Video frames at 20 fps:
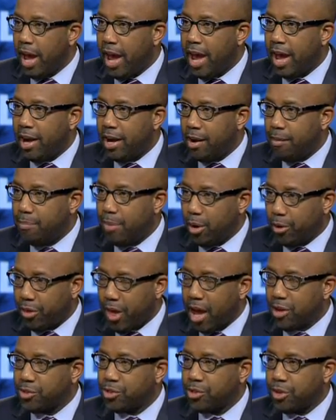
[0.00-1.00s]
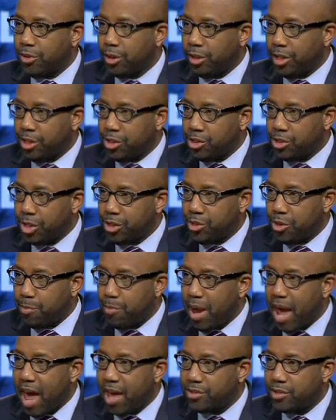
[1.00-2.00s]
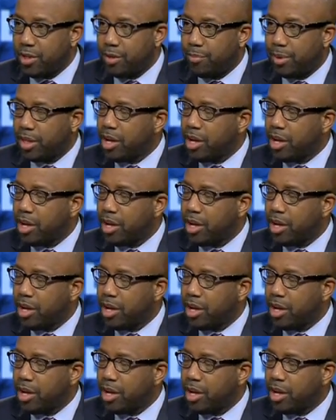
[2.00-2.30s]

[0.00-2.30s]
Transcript: and both houses of the legislature passed it,